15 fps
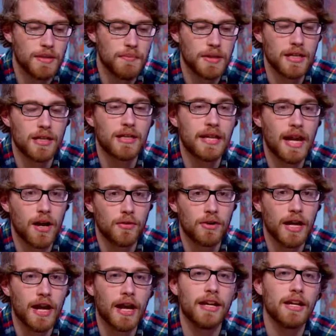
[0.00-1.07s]
be a noun
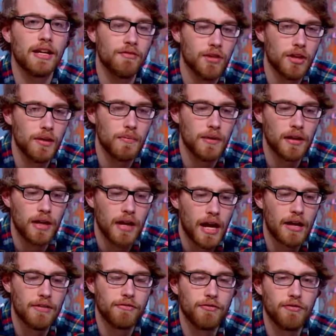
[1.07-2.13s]
and a verb.
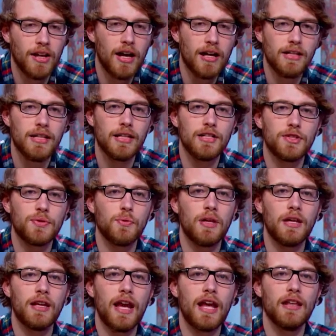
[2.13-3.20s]
And flood is
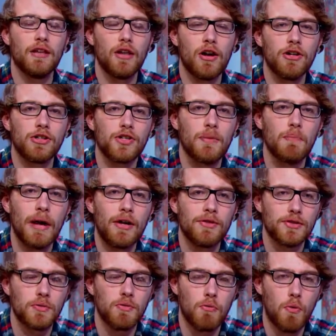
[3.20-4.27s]
when a large
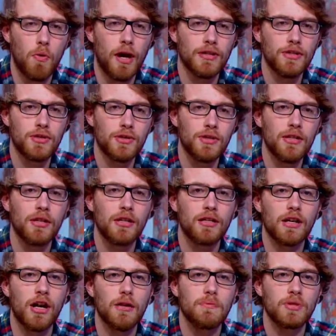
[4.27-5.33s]
amount of water
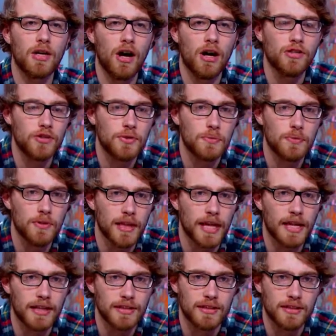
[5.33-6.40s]
comes onto
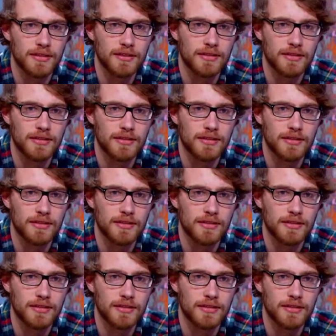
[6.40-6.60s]
land.